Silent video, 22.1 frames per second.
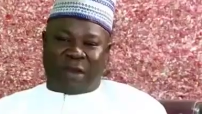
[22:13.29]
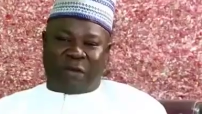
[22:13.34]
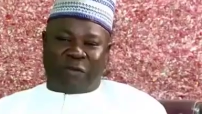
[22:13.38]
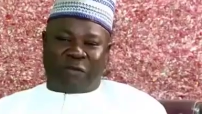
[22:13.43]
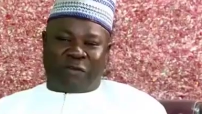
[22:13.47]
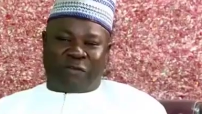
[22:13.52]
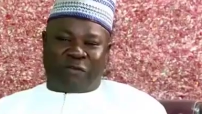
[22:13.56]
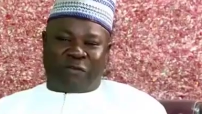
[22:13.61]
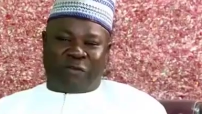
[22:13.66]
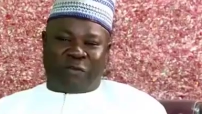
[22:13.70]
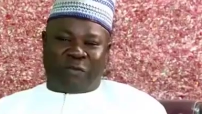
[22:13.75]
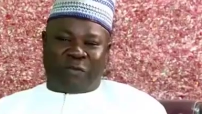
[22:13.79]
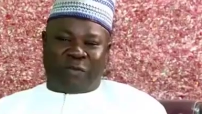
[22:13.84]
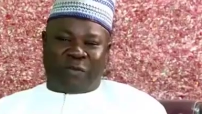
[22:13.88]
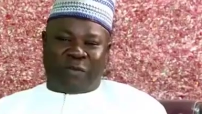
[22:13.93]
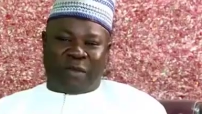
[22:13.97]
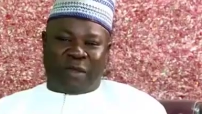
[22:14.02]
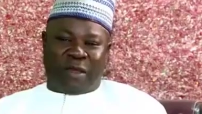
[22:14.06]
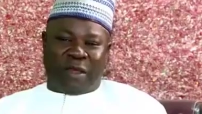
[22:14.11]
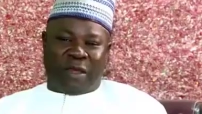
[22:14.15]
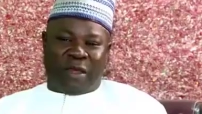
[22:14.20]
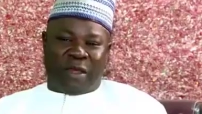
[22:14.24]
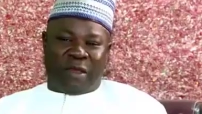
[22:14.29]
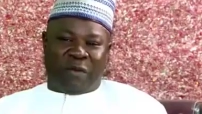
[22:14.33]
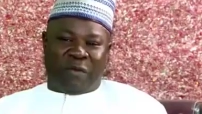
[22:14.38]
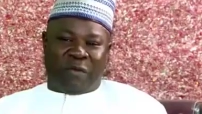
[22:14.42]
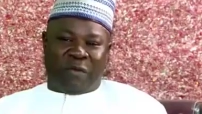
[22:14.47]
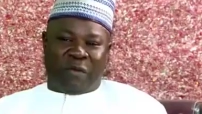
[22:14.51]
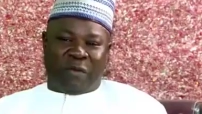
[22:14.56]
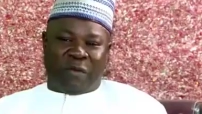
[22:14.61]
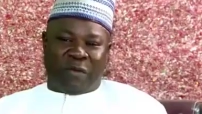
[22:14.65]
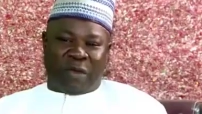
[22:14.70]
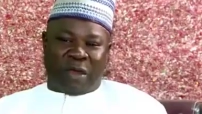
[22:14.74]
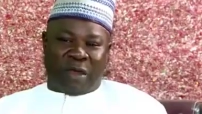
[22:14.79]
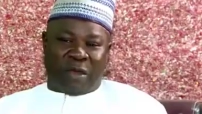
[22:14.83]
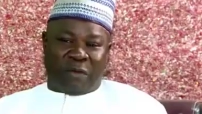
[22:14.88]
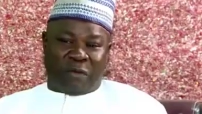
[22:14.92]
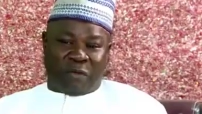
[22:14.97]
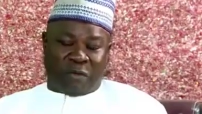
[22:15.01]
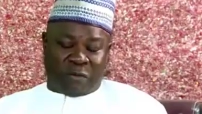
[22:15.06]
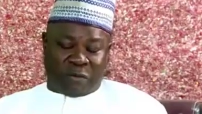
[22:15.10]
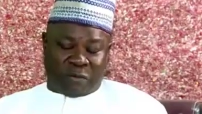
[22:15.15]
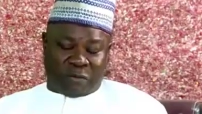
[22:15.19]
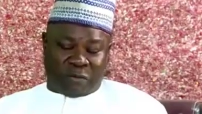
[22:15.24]
one I was to we, I
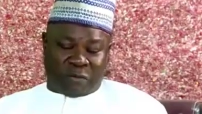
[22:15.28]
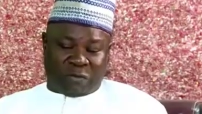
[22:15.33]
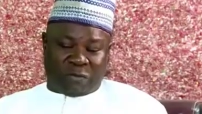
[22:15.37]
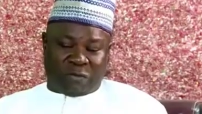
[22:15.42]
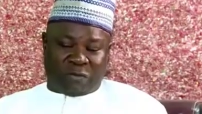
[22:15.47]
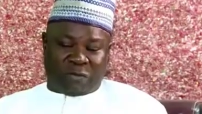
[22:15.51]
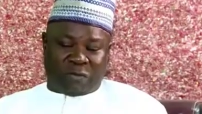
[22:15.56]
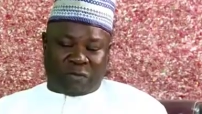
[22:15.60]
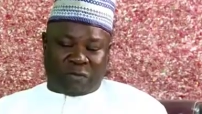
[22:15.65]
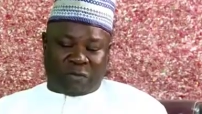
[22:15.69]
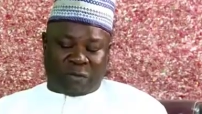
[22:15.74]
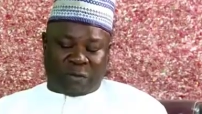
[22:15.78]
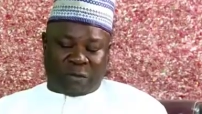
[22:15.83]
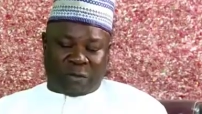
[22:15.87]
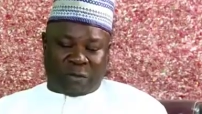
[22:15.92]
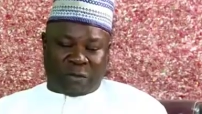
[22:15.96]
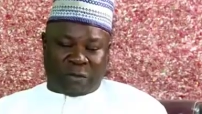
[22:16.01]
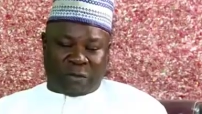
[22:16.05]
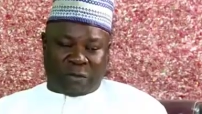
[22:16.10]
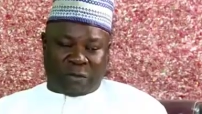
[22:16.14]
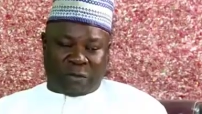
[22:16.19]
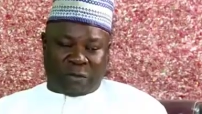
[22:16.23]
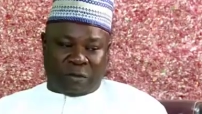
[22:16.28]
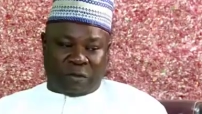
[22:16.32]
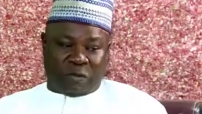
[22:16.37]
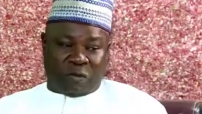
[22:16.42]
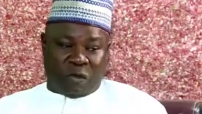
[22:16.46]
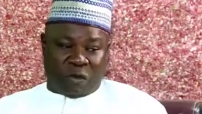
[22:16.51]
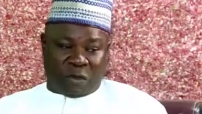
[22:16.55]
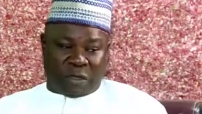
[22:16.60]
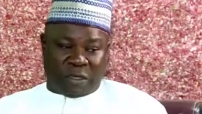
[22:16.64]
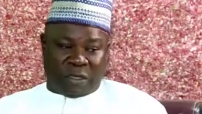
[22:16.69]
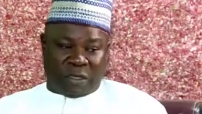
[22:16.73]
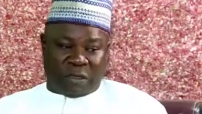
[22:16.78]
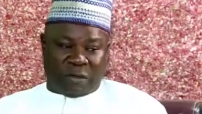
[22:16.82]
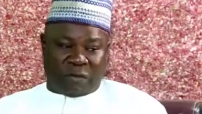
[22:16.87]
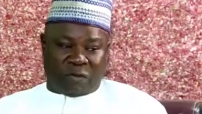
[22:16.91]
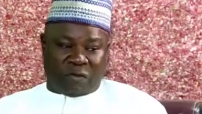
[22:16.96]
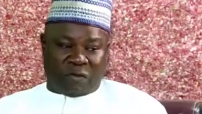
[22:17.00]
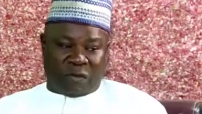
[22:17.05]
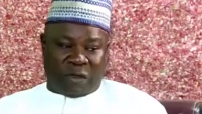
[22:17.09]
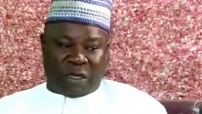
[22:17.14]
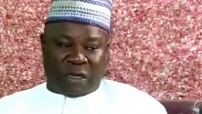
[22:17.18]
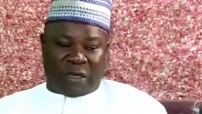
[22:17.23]
was uh,
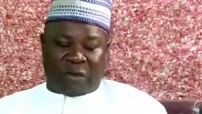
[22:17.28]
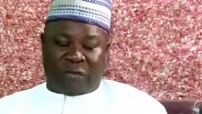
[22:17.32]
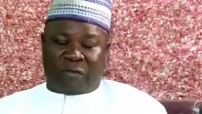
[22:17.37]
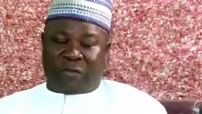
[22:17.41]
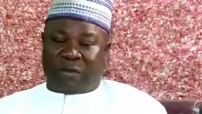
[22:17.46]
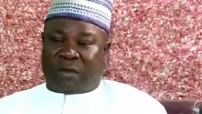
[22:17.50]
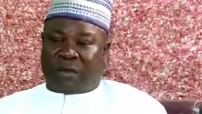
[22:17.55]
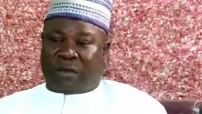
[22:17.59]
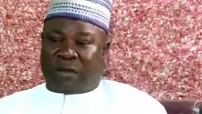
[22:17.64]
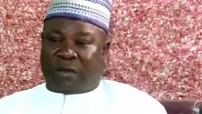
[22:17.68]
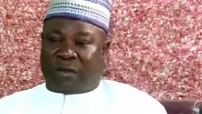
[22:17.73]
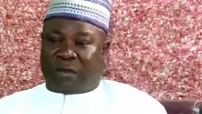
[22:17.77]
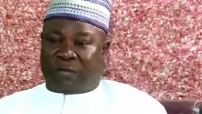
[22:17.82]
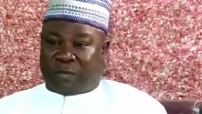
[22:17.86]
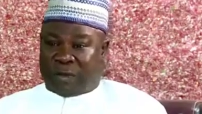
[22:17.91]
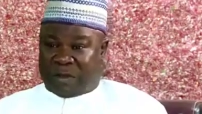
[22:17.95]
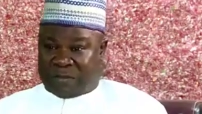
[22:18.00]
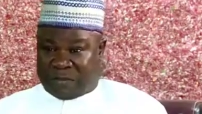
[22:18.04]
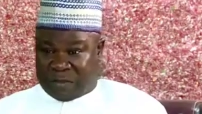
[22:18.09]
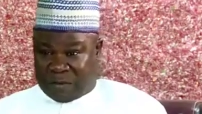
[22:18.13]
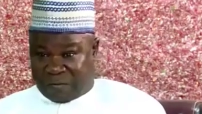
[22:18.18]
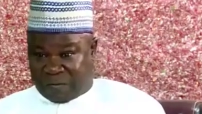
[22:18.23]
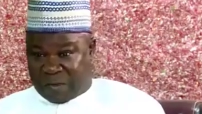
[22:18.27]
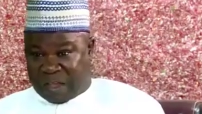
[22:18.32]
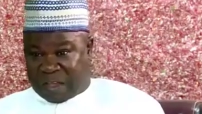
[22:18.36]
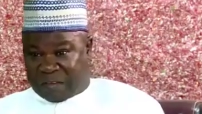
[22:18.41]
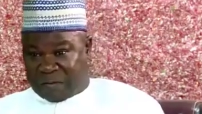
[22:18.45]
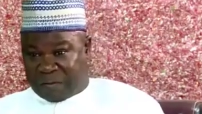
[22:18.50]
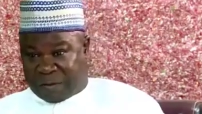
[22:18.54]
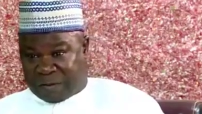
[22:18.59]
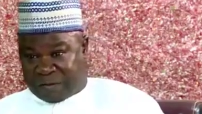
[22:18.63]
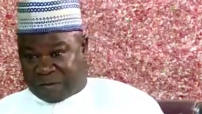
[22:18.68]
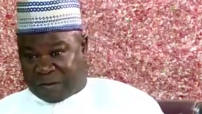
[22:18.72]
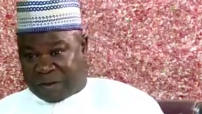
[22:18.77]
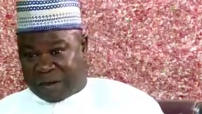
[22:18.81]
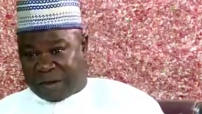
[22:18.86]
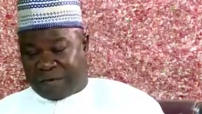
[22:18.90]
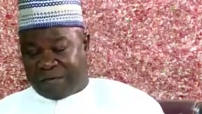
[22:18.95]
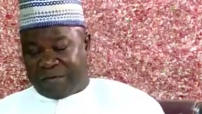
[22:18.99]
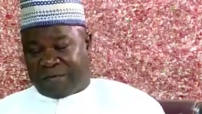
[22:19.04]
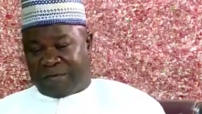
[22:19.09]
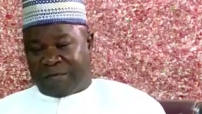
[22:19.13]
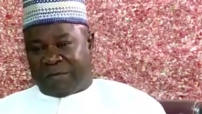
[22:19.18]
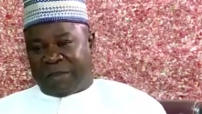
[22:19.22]
working together with the present vice
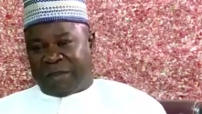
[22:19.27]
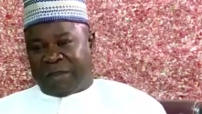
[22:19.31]
president,